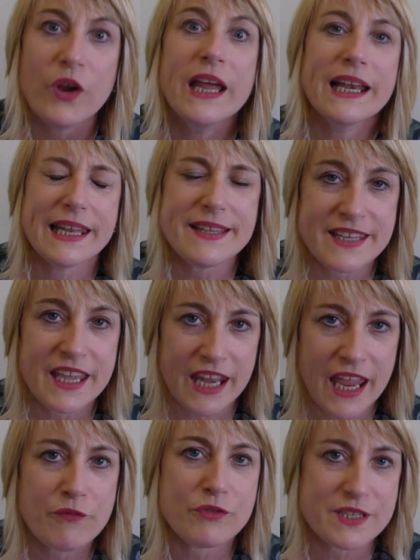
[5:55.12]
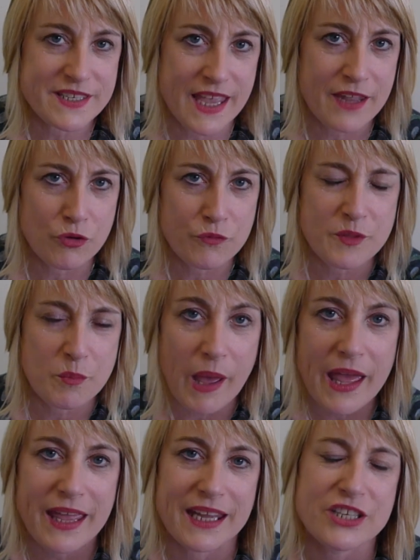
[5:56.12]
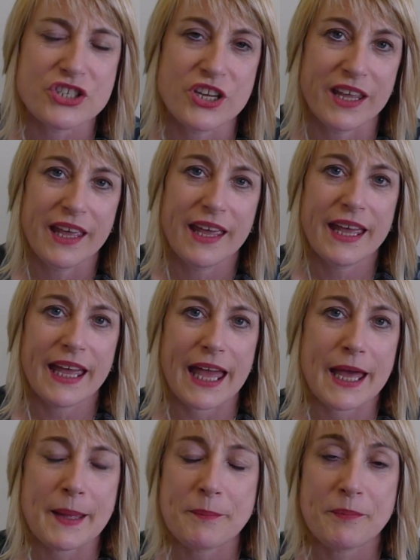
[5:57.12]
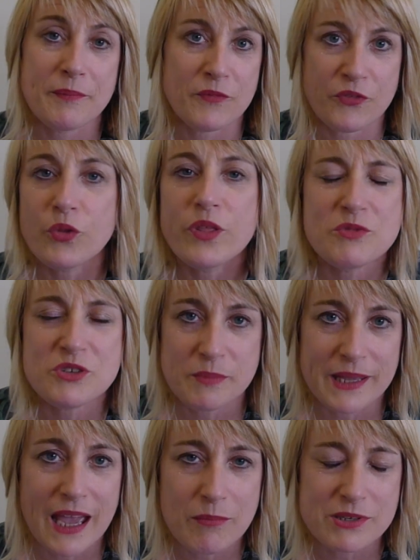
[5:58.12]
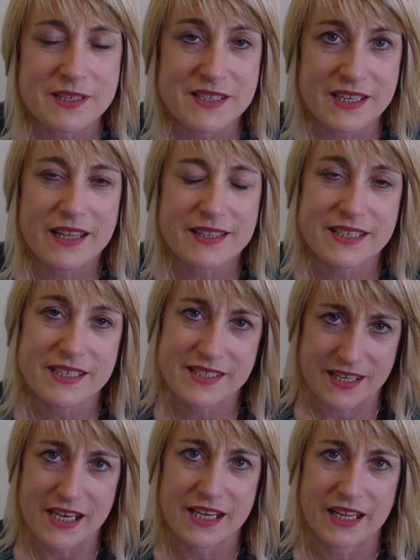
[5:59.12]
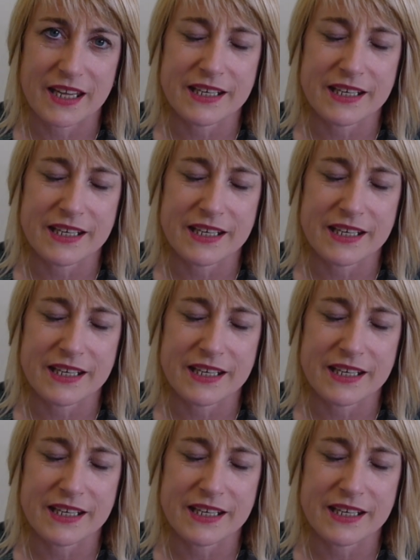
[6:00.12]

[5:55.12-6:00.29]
let's get every sound off the page for them to be able to start succeeding at